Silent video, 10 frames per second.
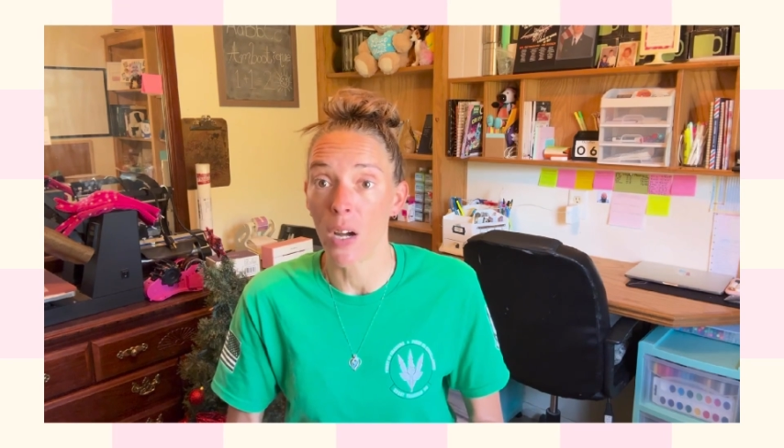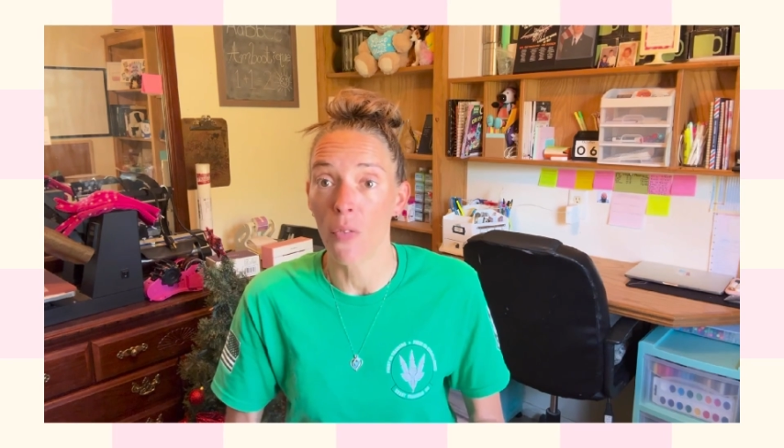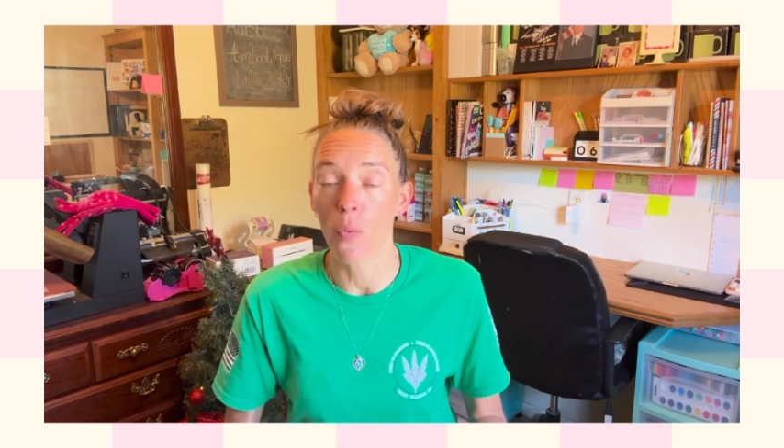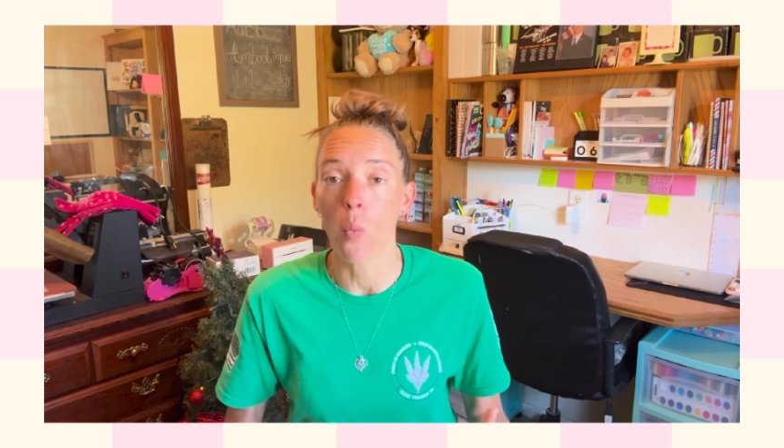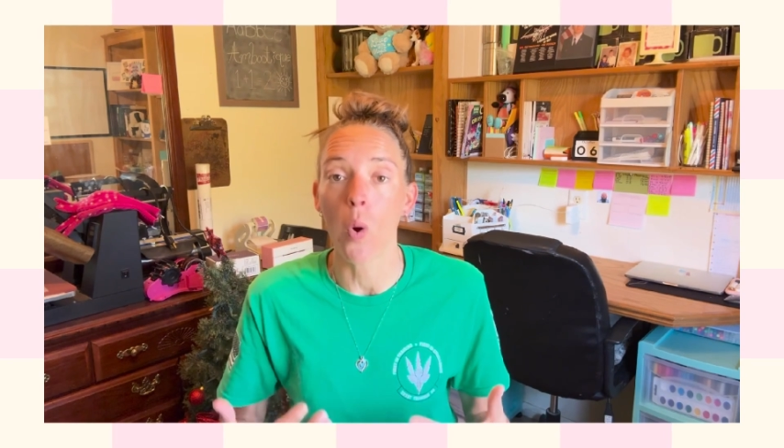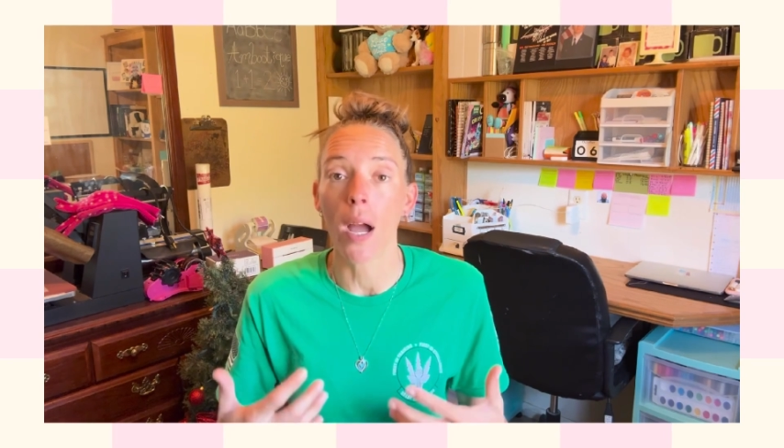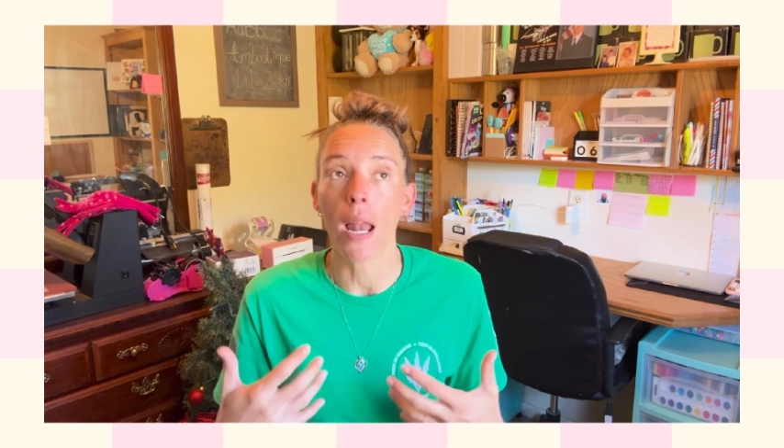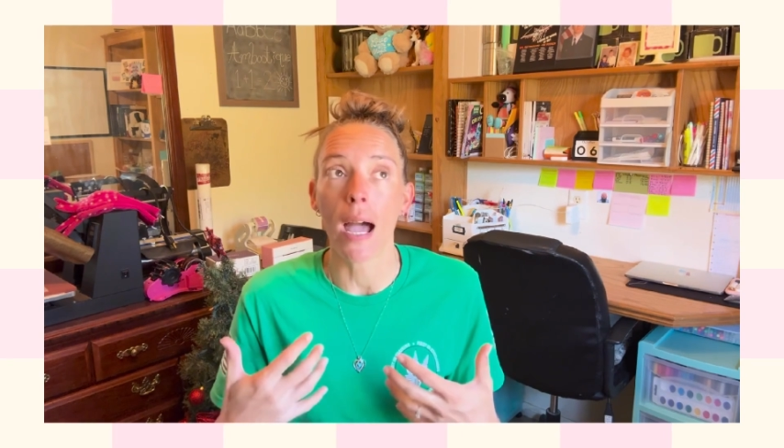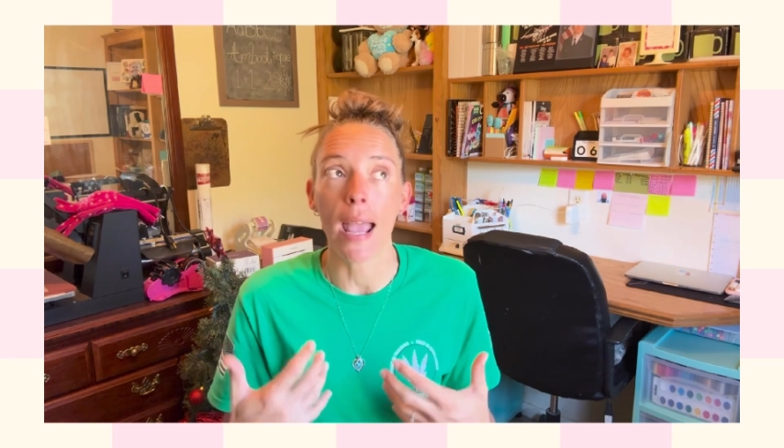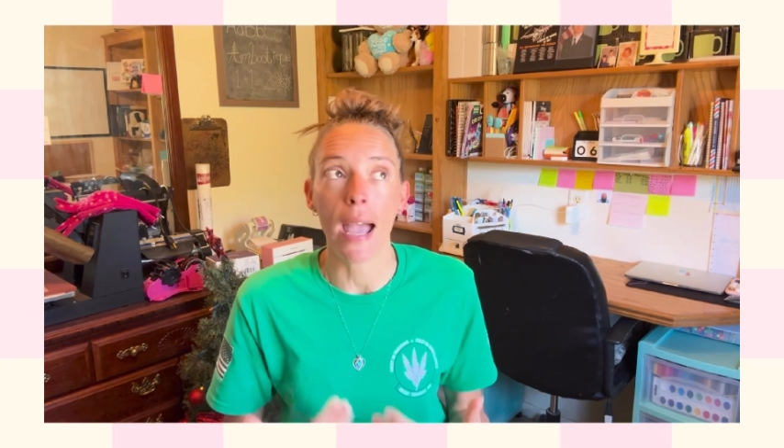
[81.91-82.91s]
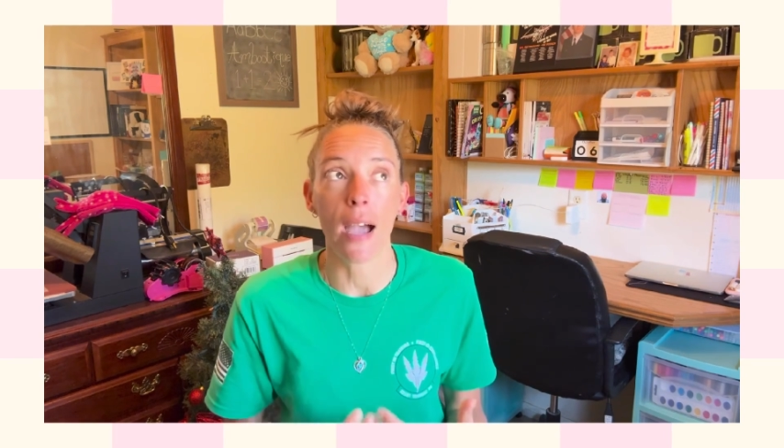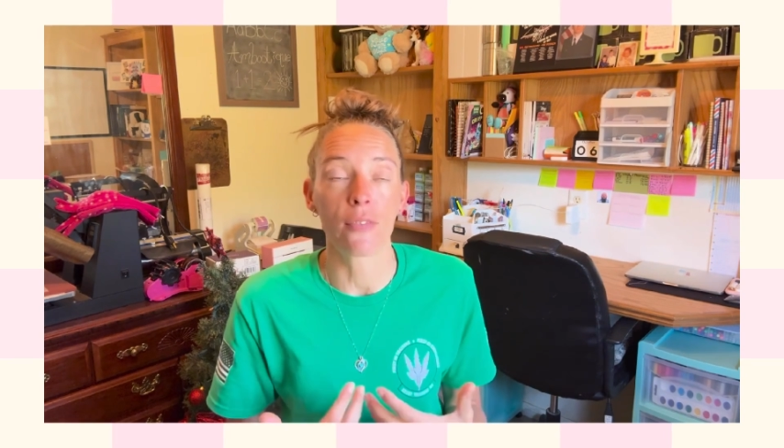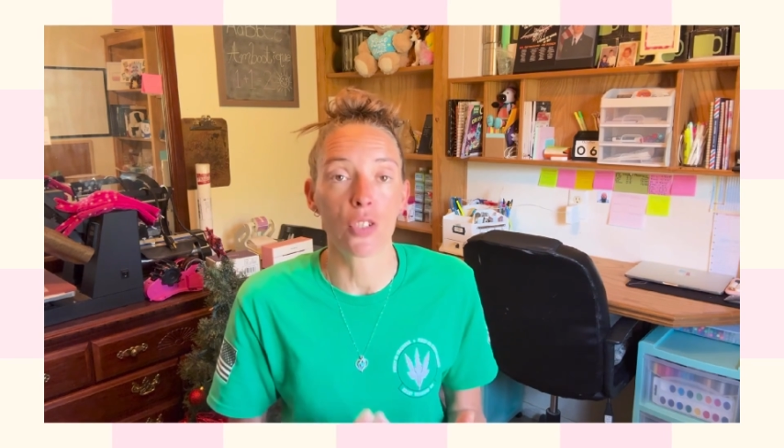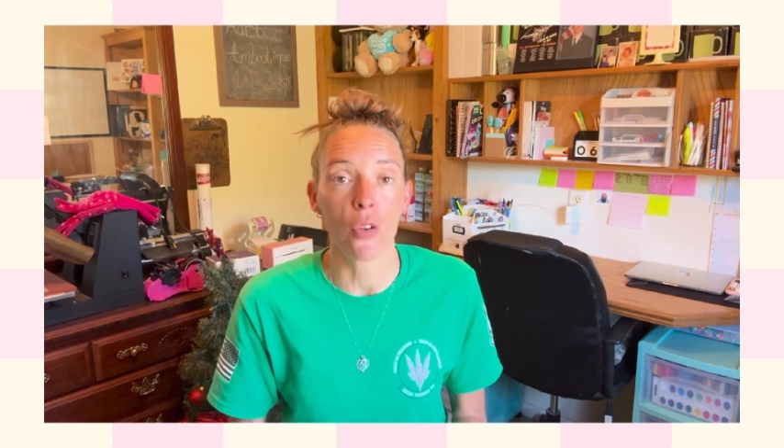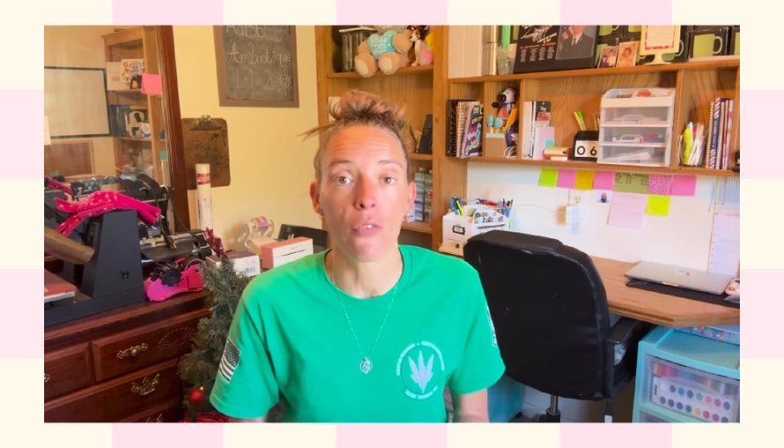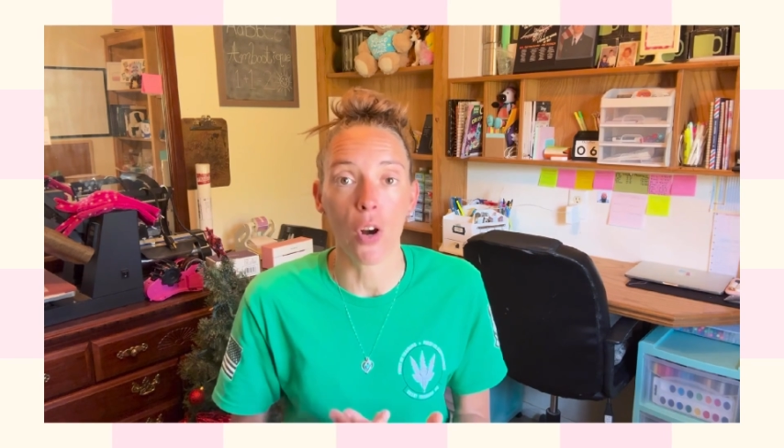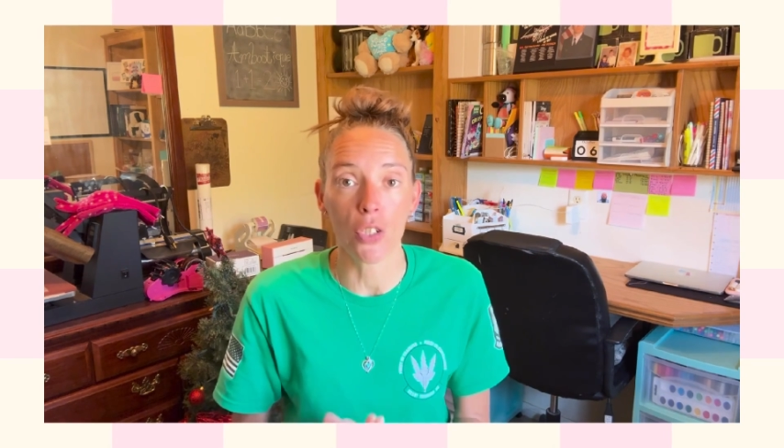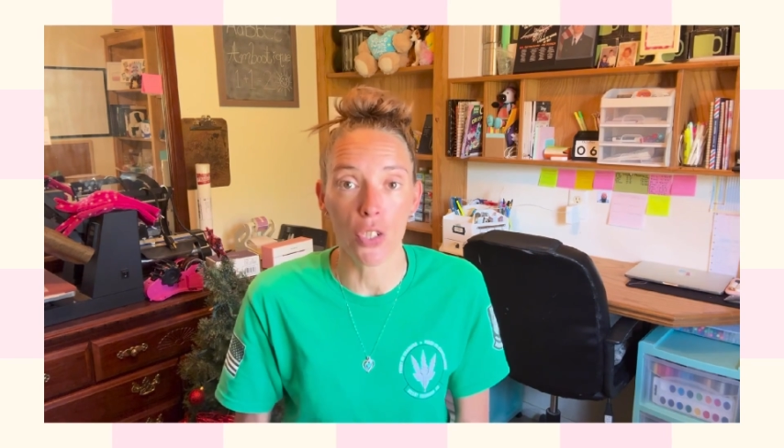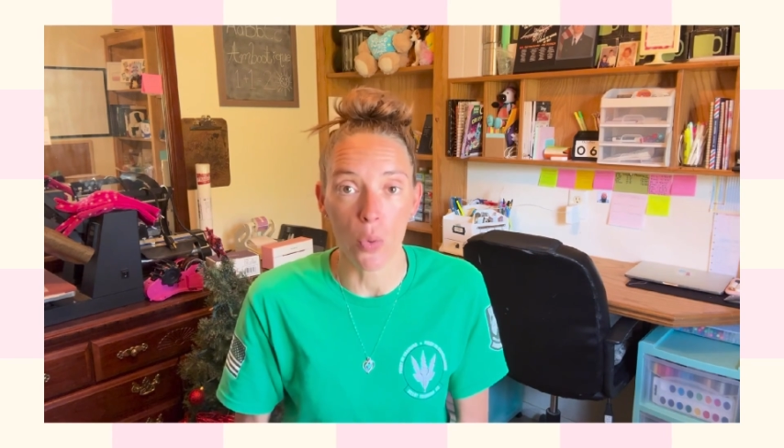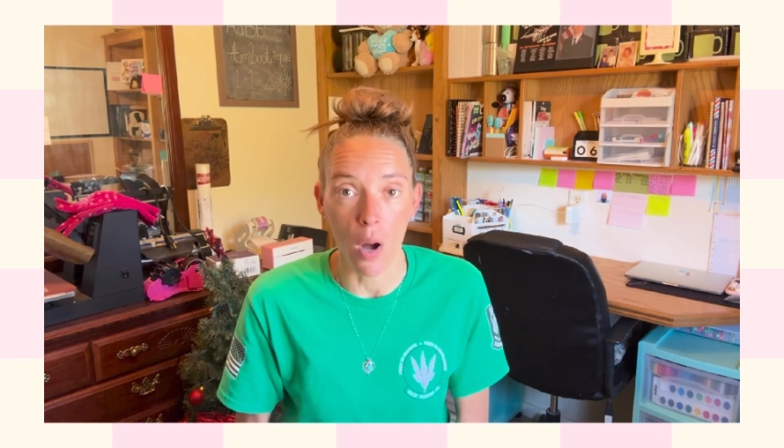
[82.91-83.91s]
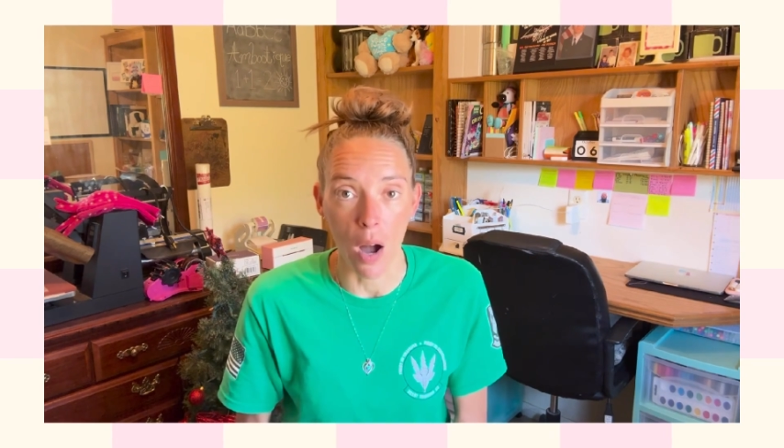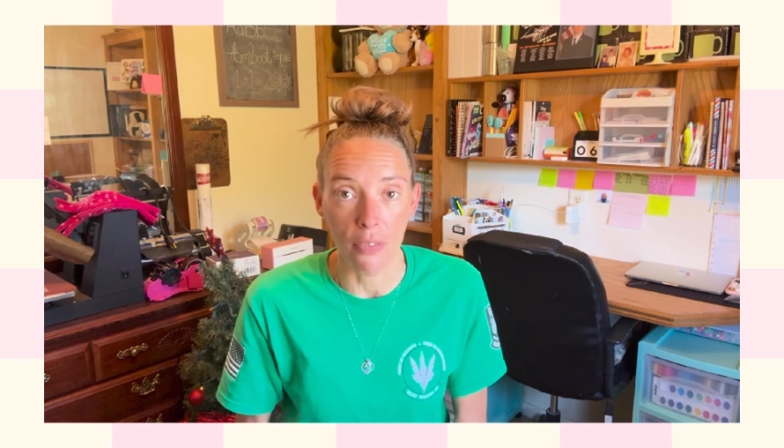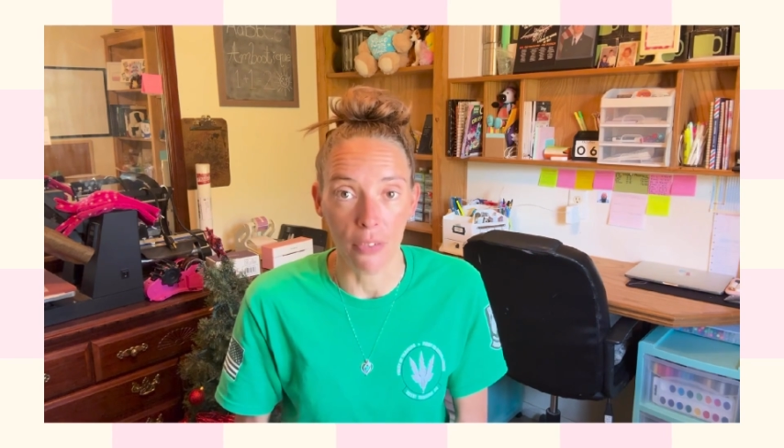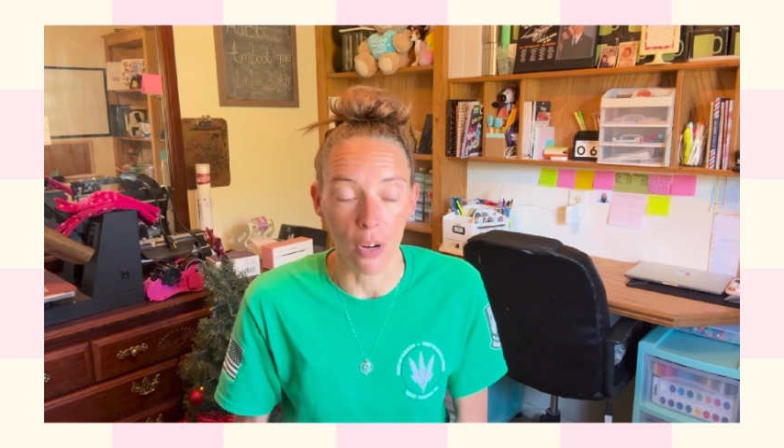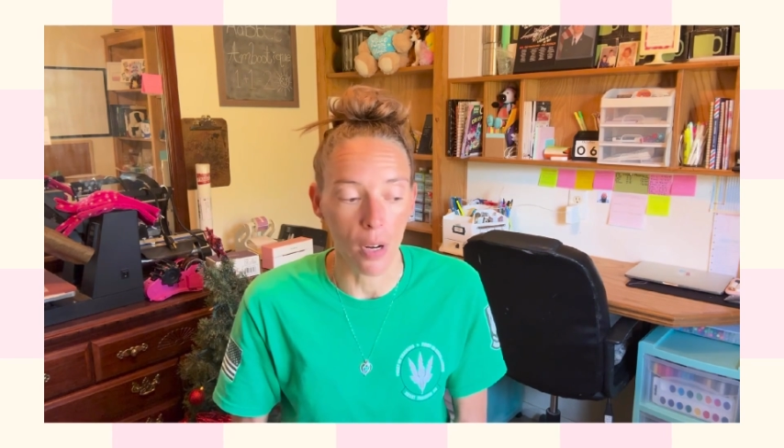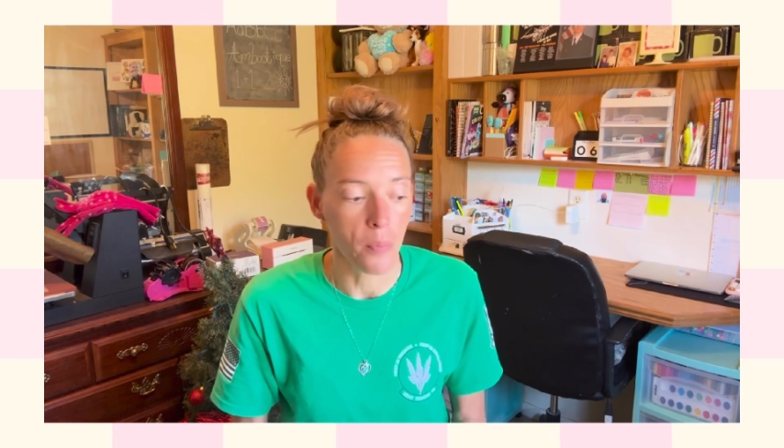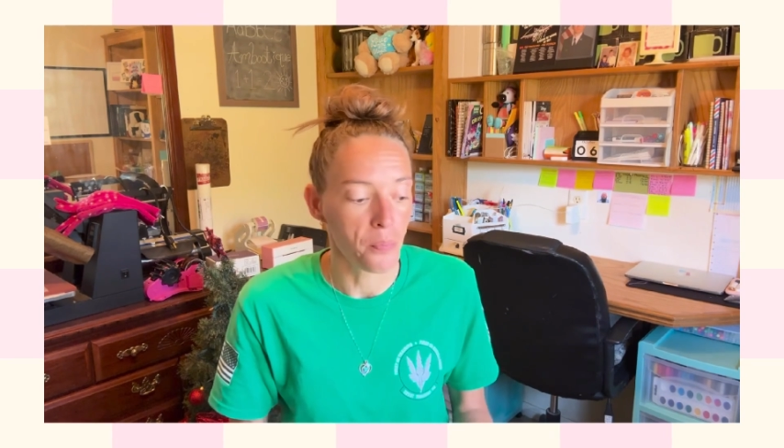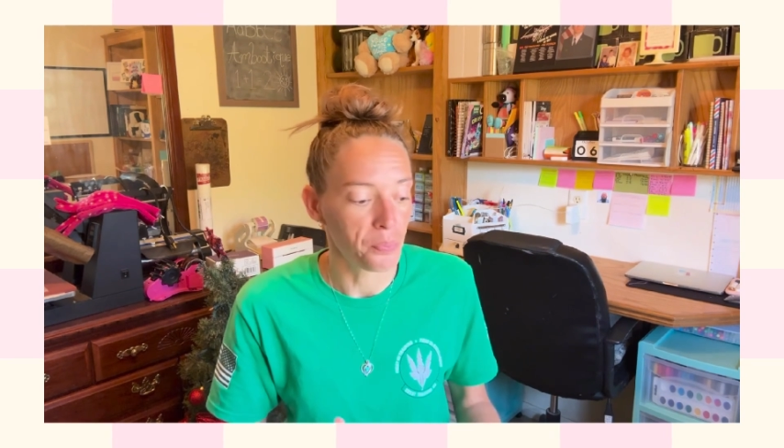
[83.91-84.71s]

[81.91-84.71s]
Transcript: of what I have so far to offer,